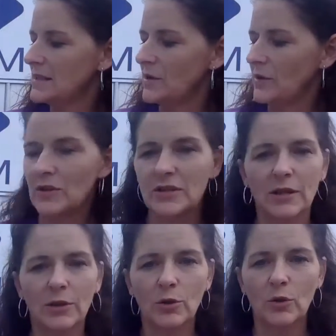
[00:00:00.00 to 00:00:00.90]
So here's the
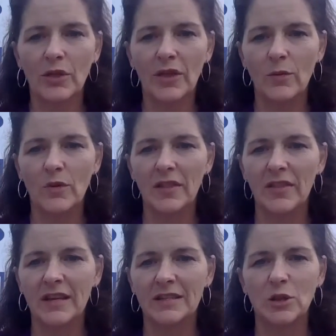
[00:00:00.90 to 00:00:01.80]
little thing one and
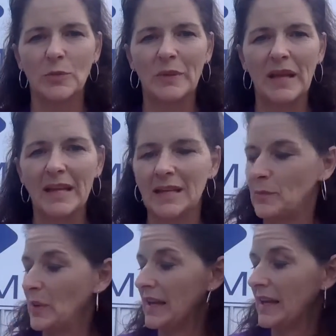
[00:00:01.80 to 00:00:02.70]
thing two, planting
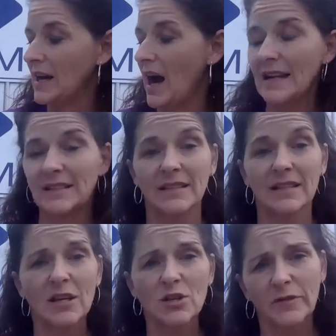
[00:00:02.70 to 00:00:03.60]
and picking cotton.
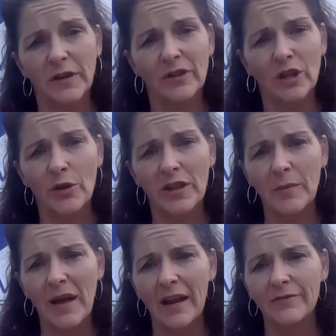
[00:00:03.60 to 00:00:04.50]
So if you have clothing
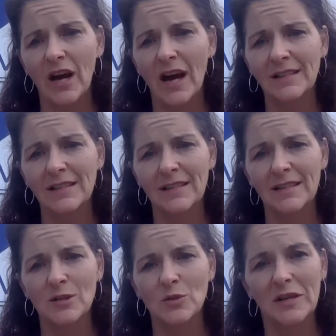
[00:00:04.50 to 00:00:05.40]
made out of cotton,
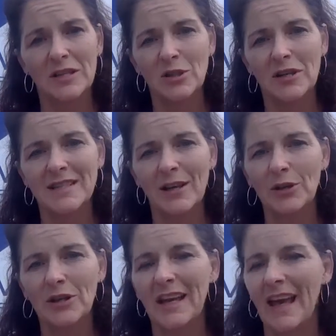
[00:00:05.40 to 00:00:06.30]
this is what it starts out
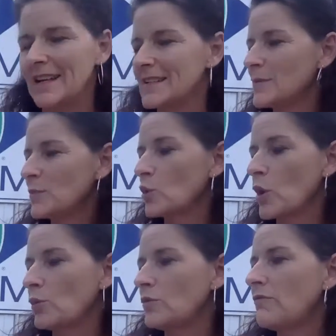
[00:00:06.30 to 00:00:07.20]
looking at. It's a
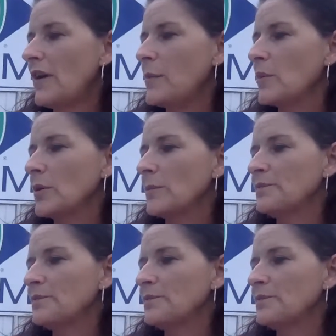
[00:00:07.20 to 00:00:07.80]
grown fiber.